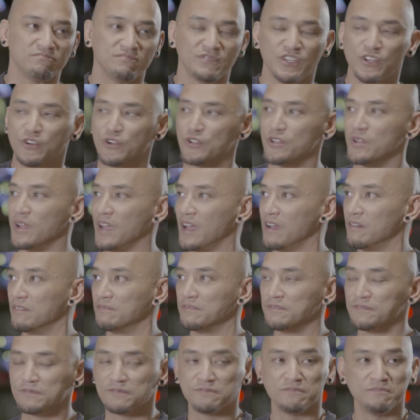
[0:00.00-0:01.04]
You know, you have,
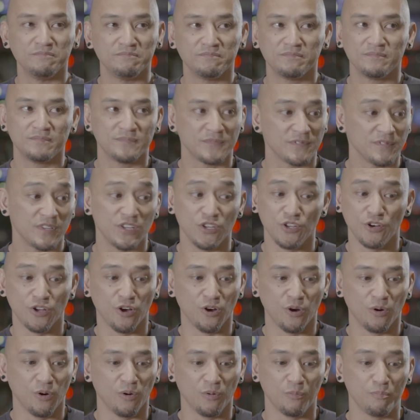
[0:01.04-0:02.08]
you
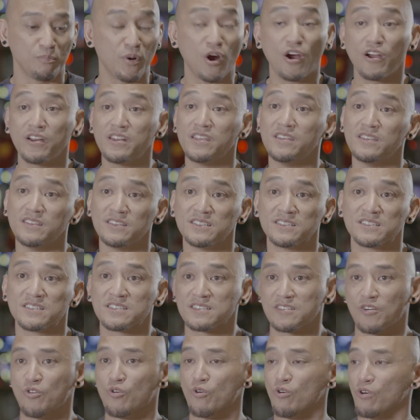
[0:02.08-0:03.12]
know,
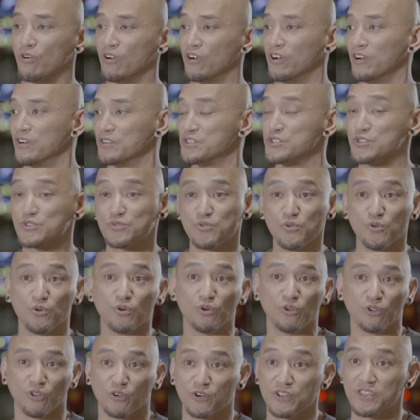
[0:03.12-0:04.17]
parties or
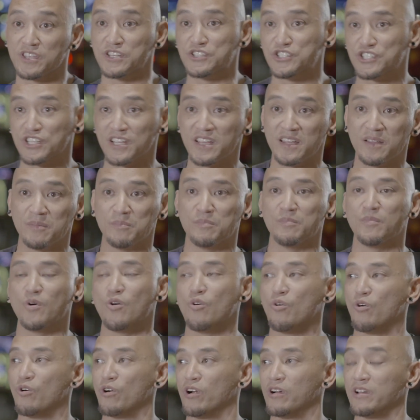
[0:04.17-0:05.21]
school or the gym
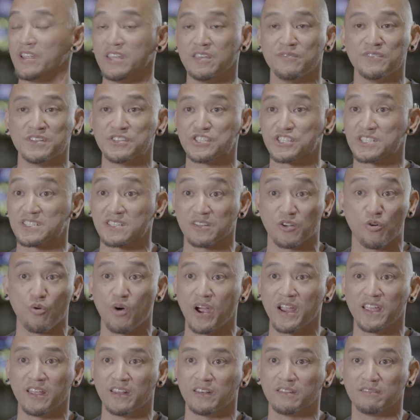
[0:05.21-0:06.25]
or even just a
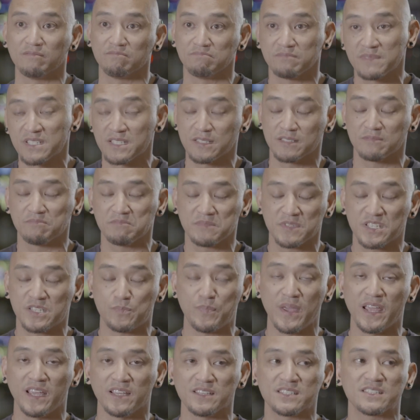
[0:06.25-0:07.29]
quiet
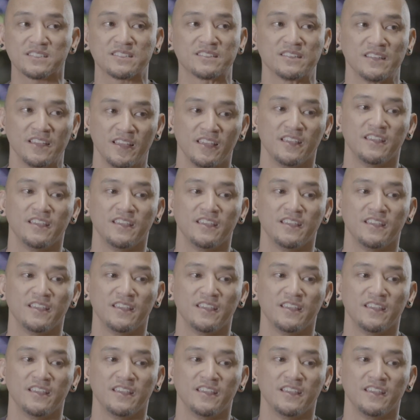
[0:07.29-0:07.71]
space.